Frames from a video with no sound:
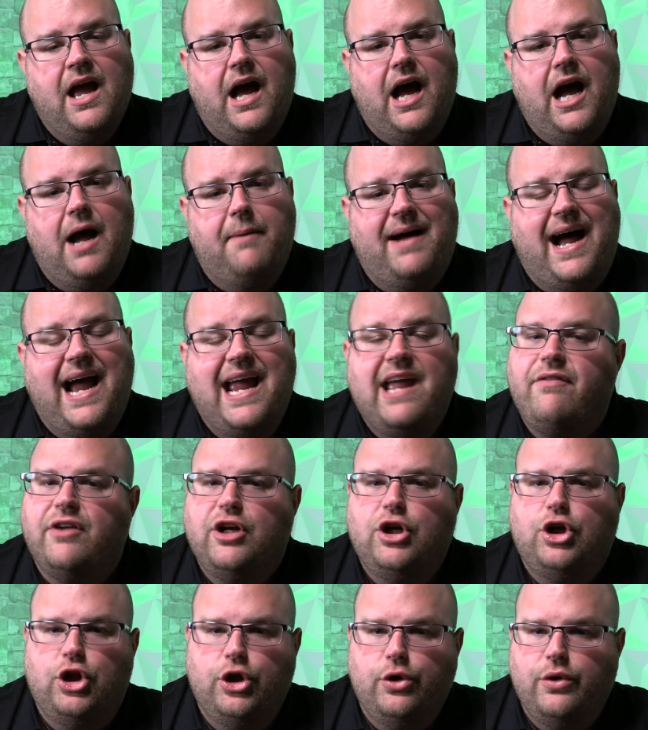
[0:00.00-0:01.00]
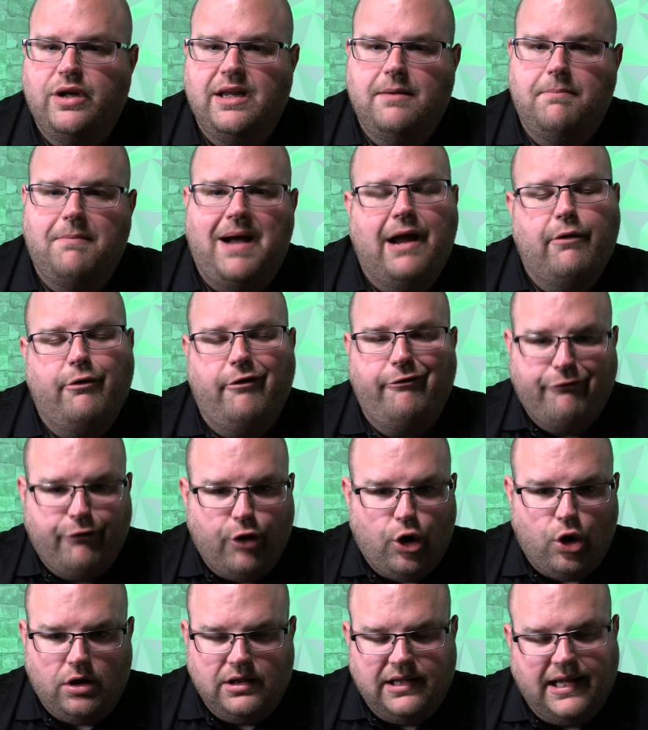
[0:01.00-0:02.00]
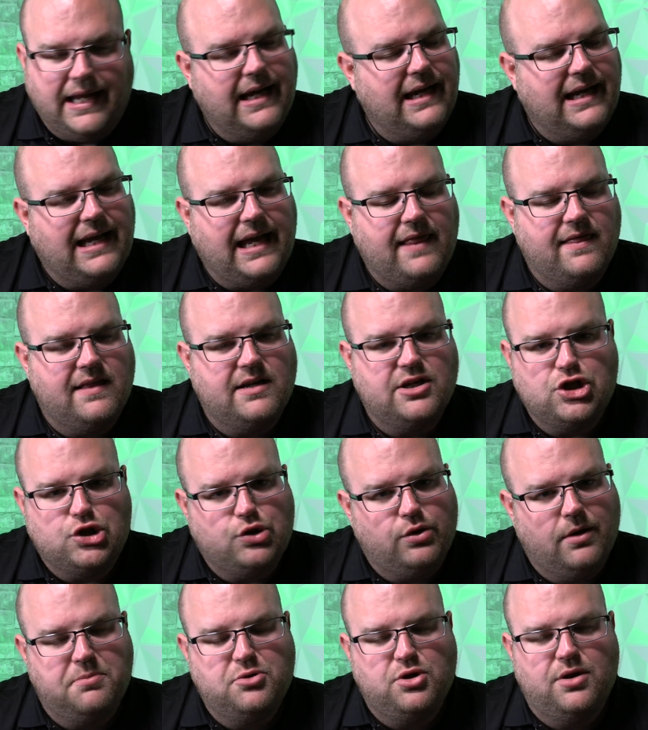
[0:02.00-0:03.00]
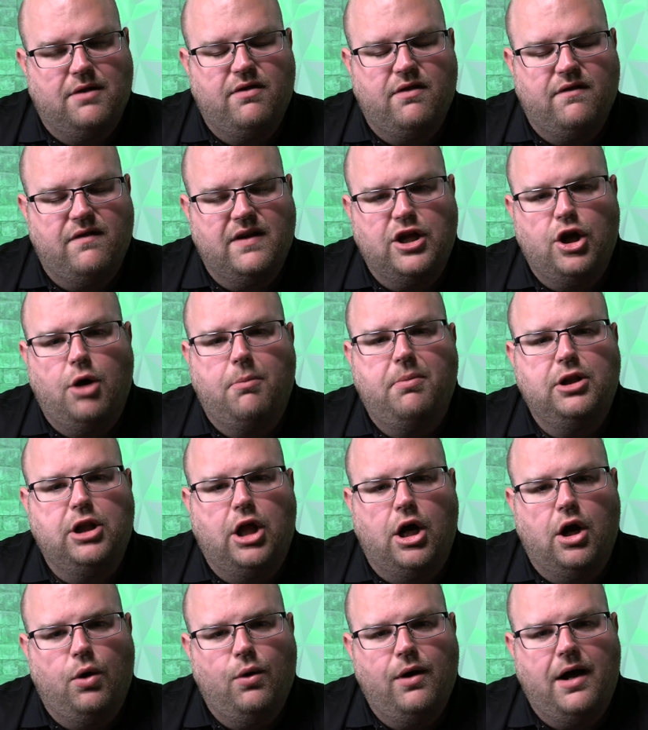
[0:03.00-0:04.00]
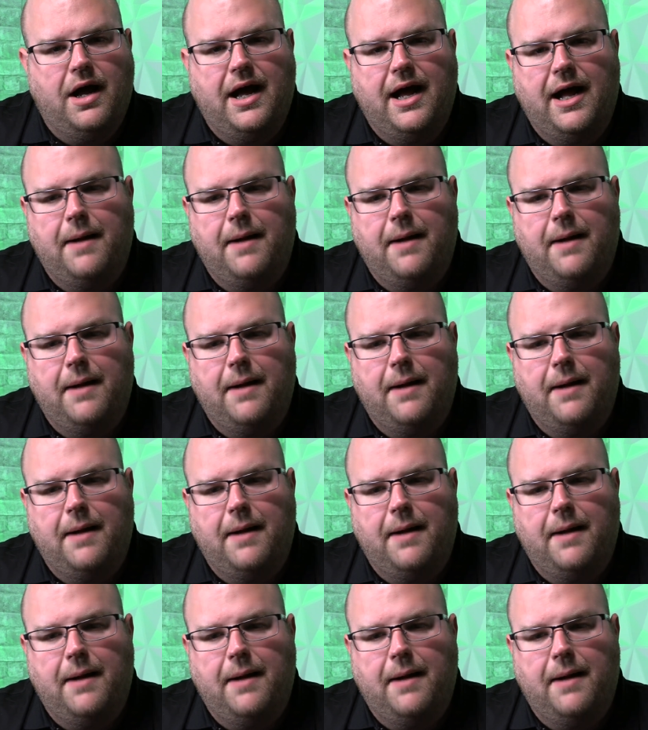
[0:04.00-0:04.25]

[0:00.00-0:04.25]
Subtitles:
I have included my referral link in the description of the video below.